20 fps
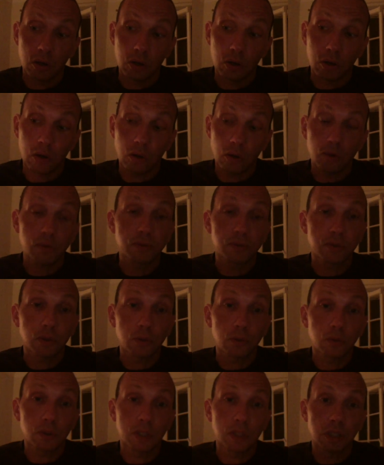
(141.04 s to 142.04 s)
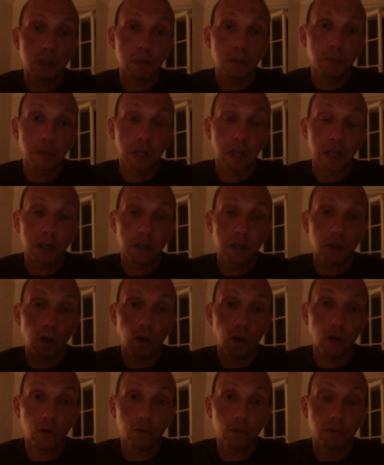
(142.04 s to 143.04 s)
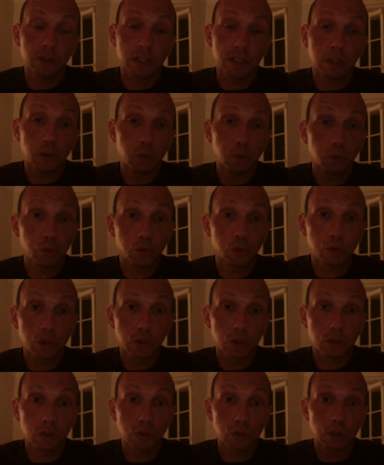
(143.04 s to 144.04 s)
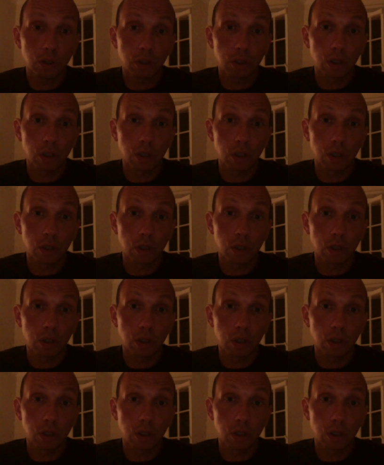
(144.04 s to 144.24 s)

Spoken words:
also the planet of illusion